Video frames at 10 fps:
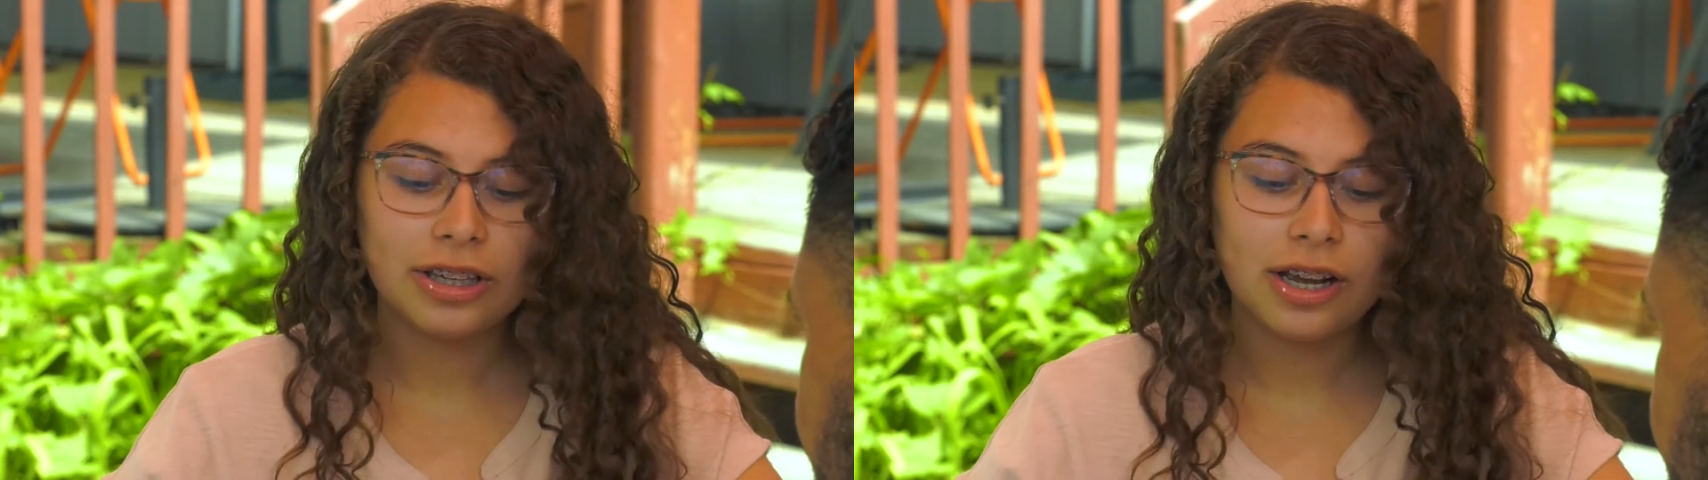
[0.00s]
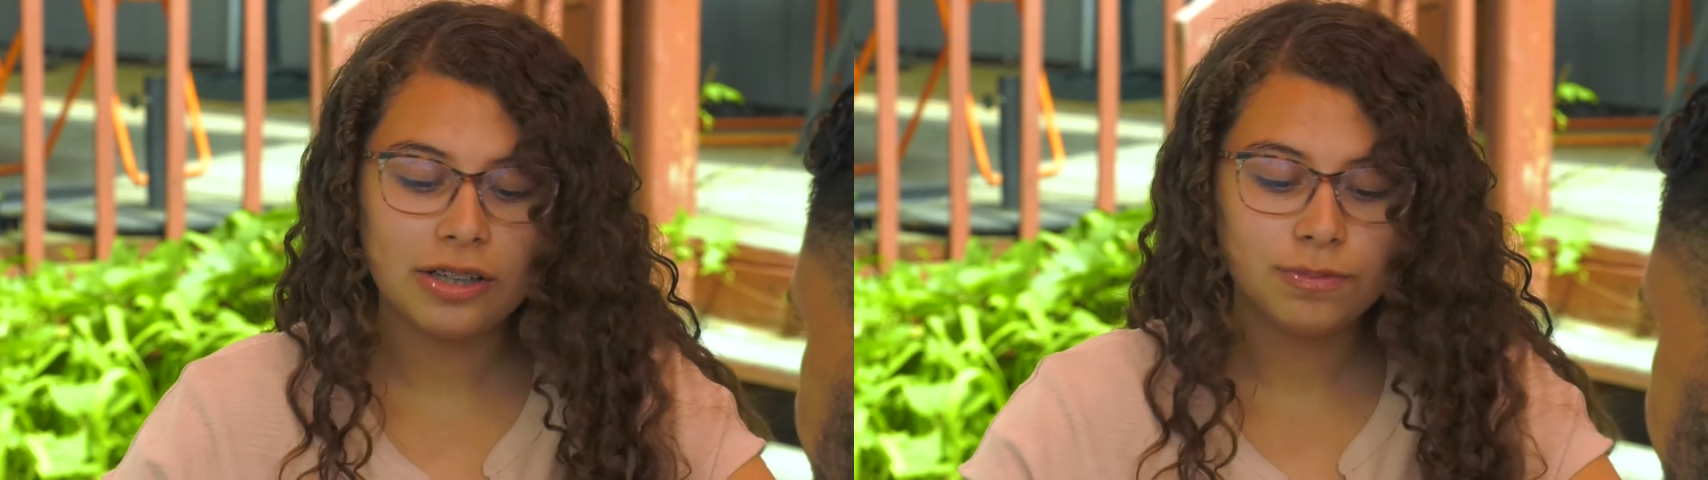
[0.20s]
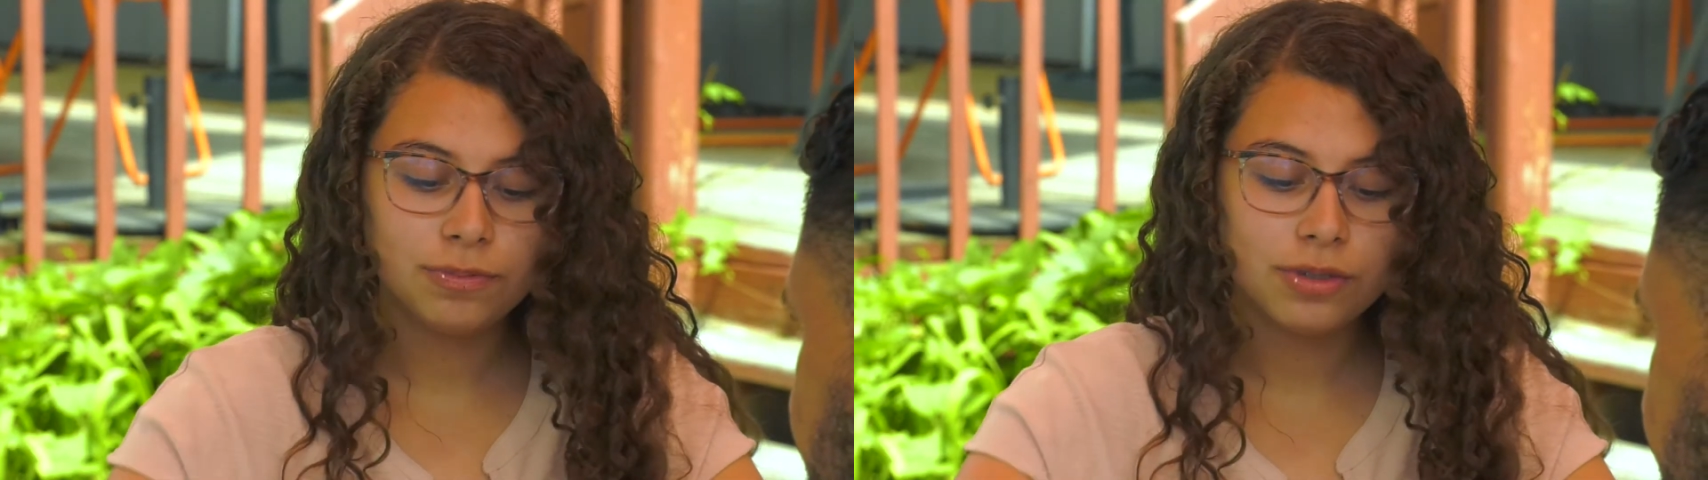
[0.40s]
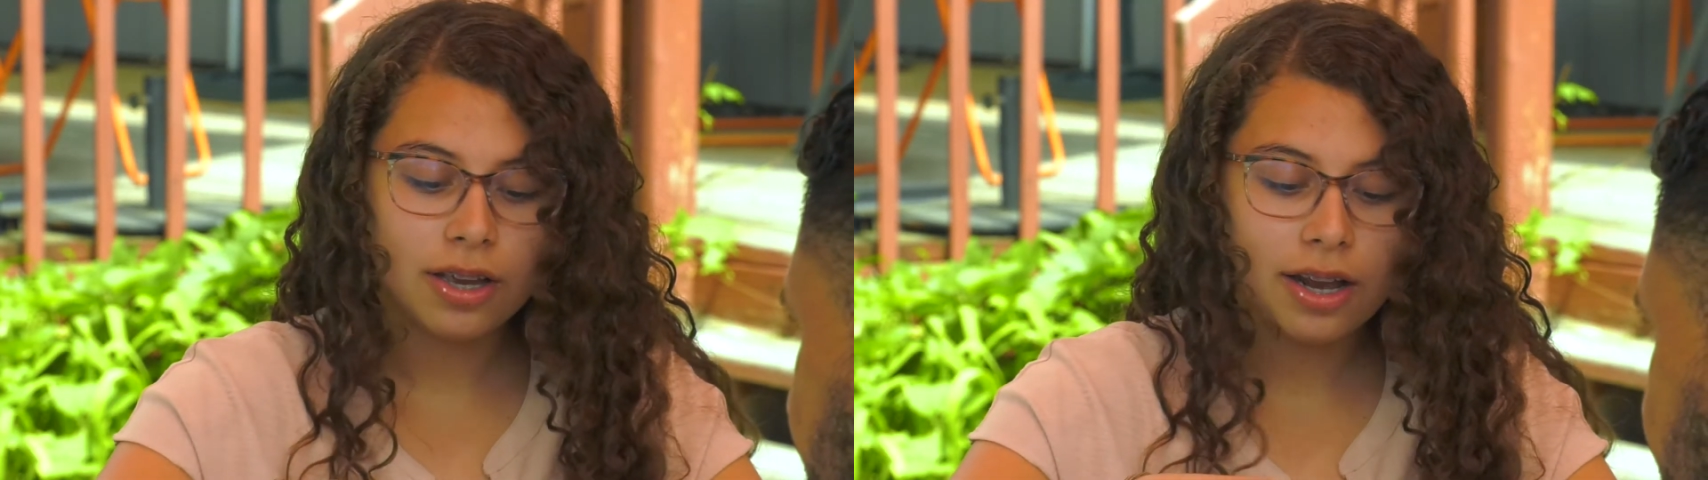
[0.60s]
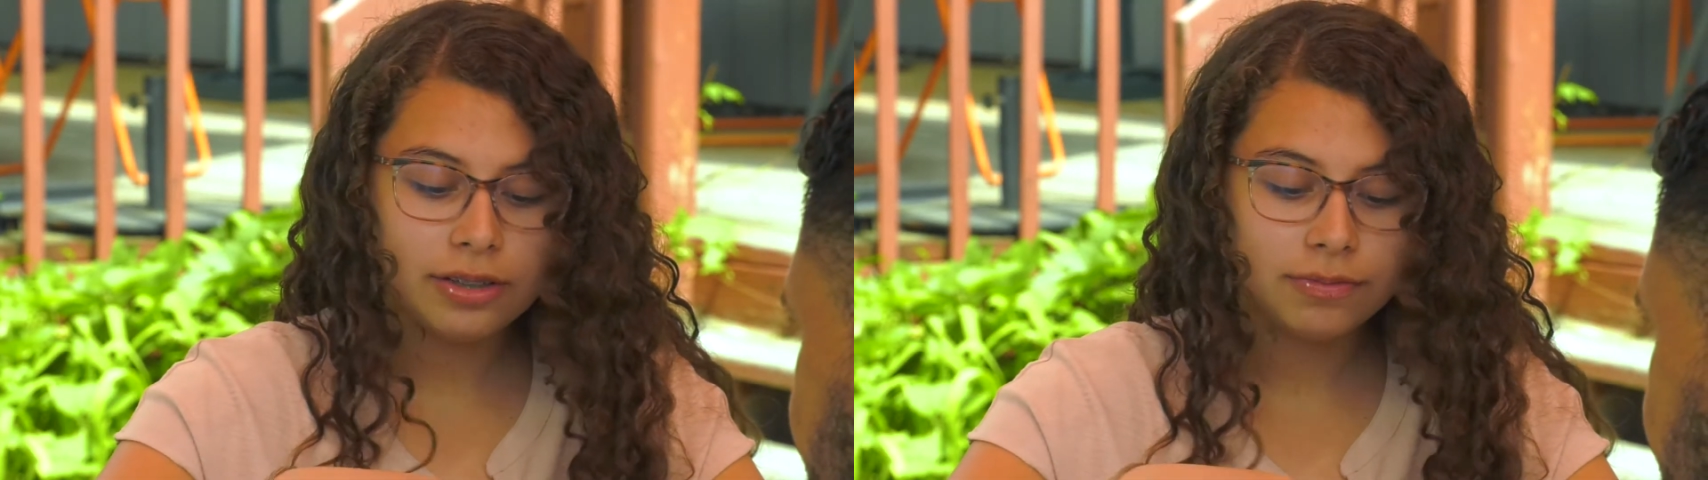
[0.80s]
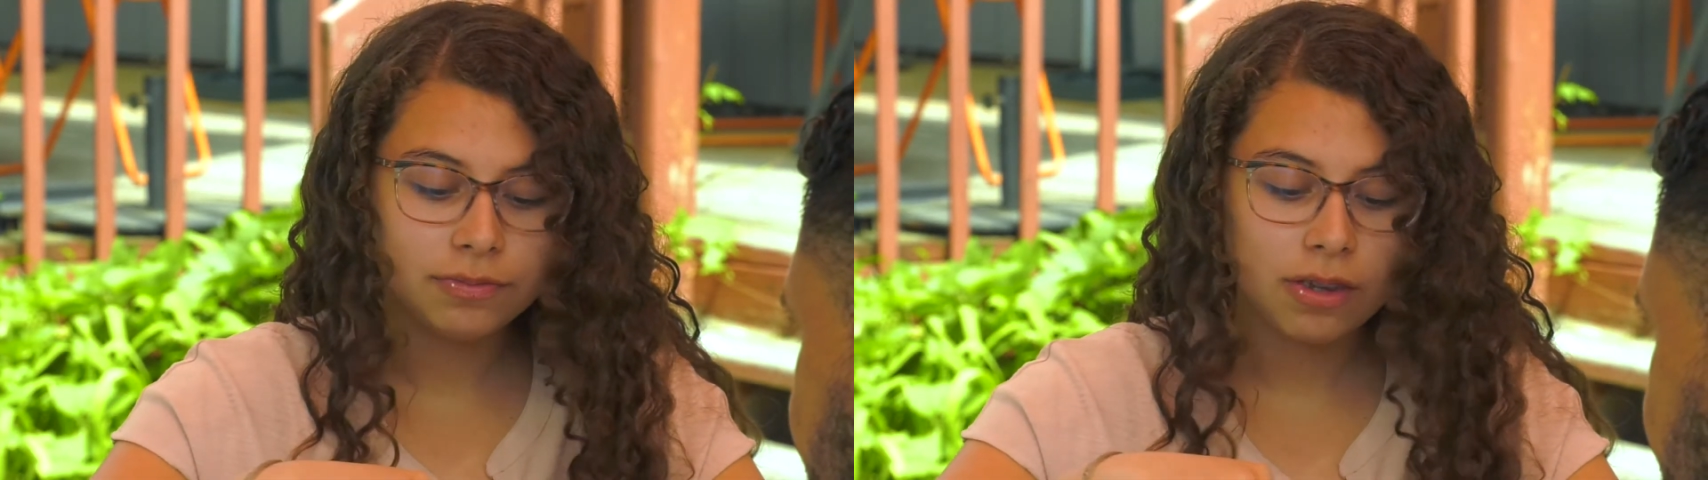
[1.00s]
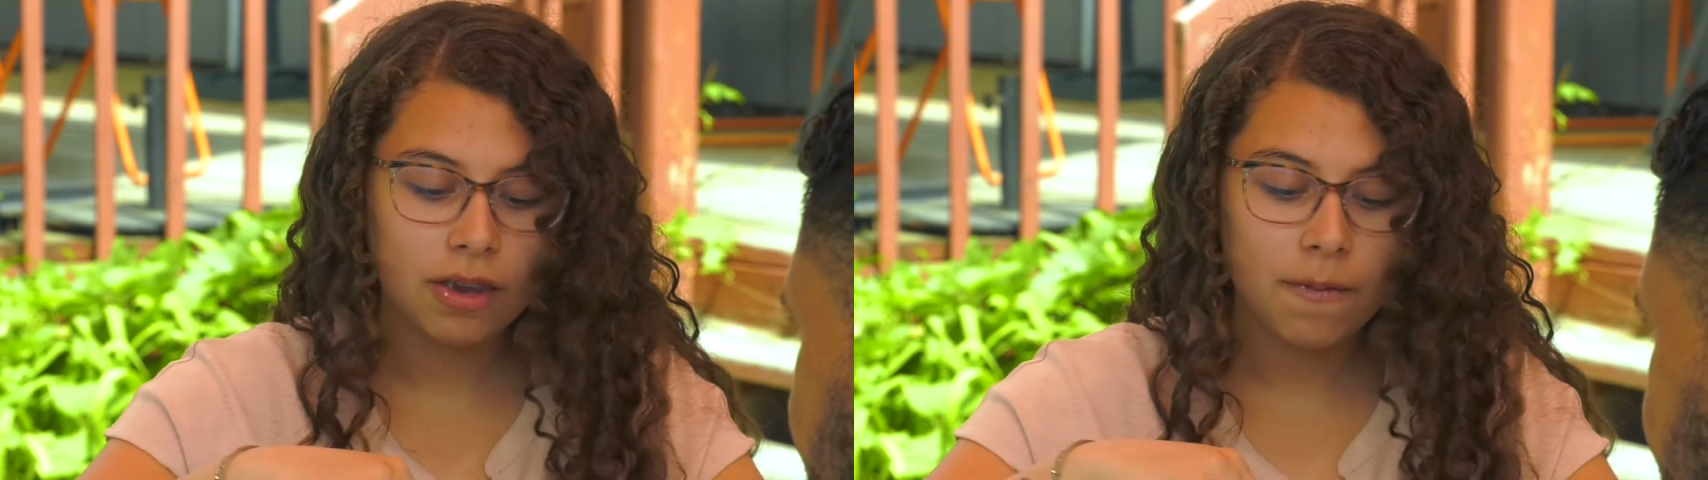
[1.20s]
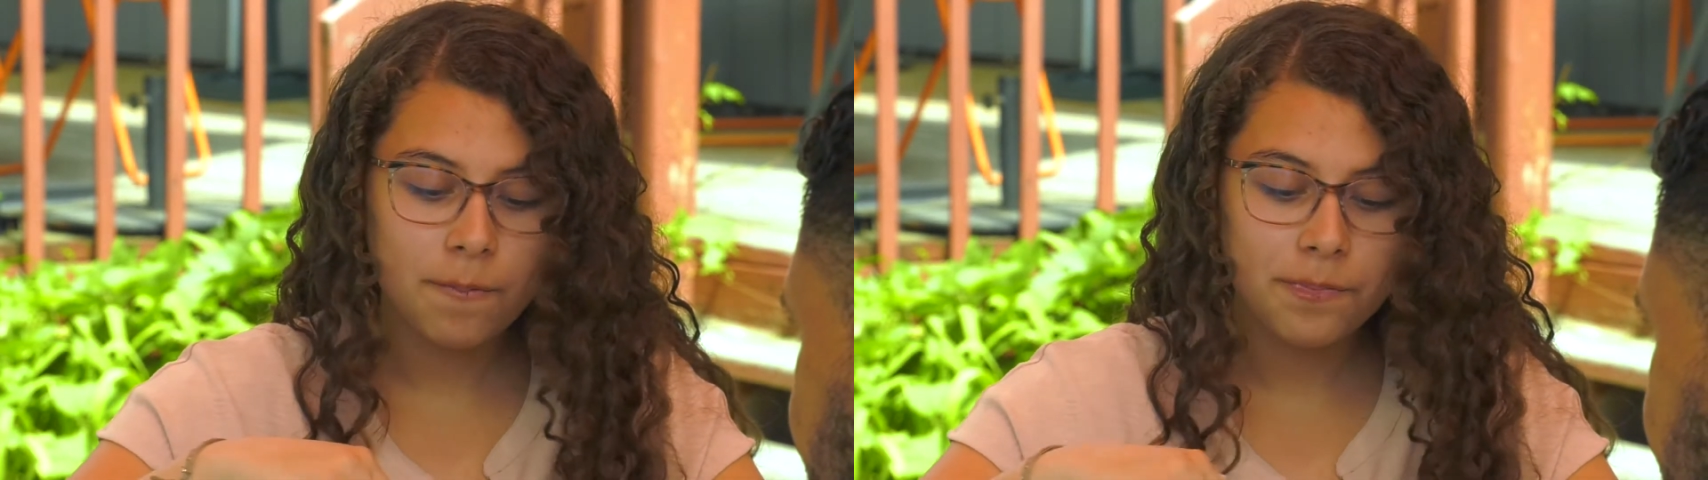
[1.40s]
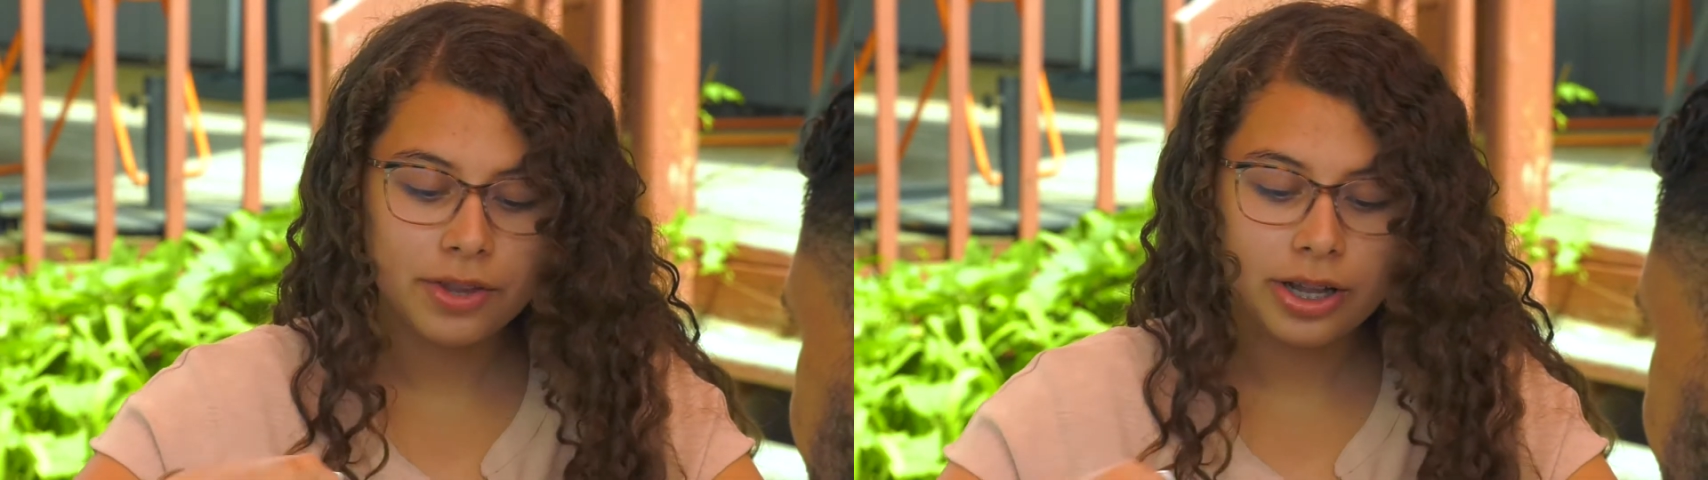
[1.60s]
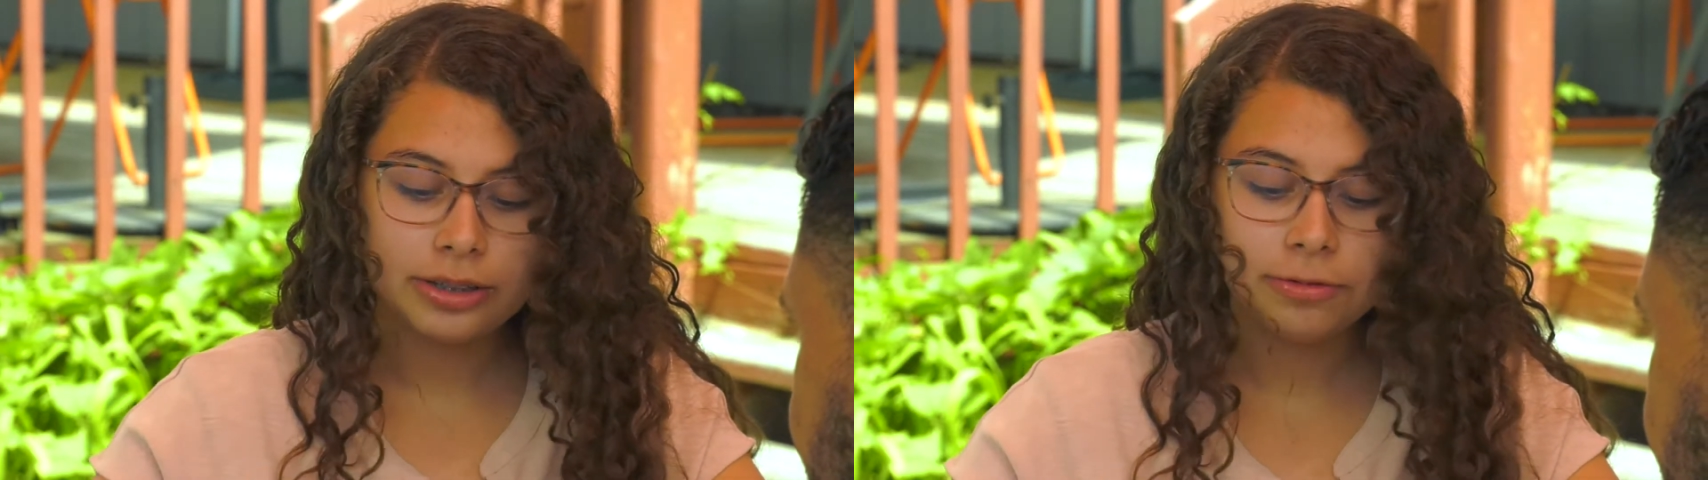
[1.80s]
thirteen, um, we're
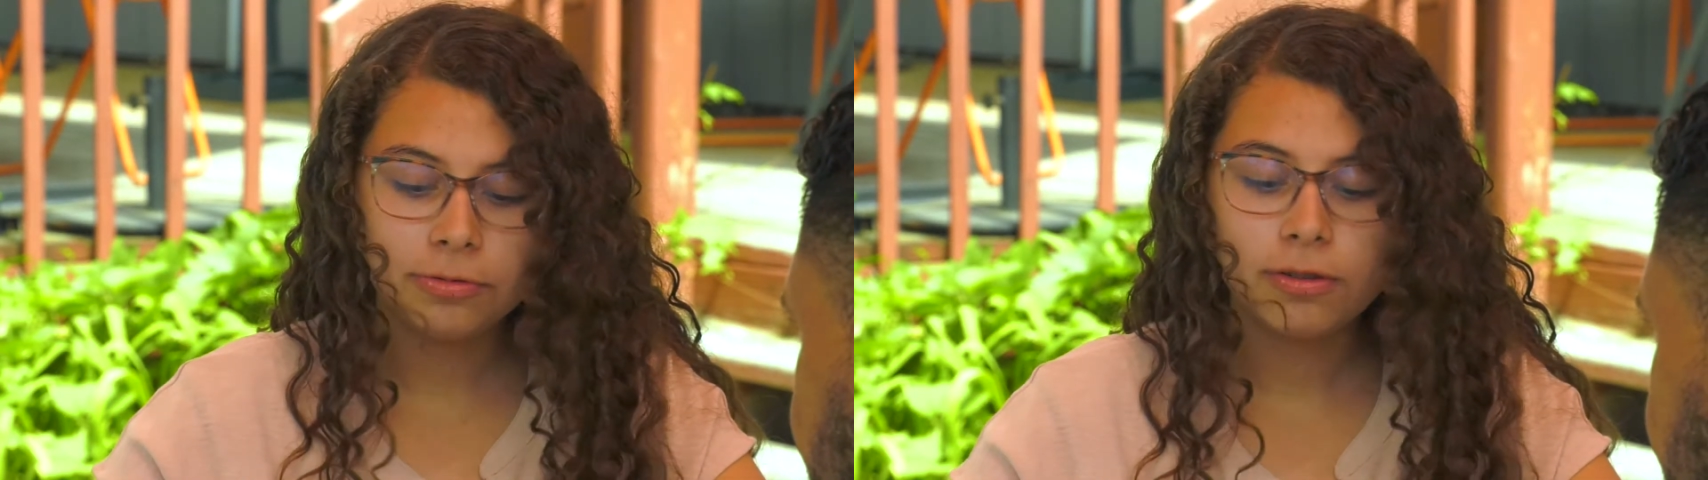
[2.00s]
going over the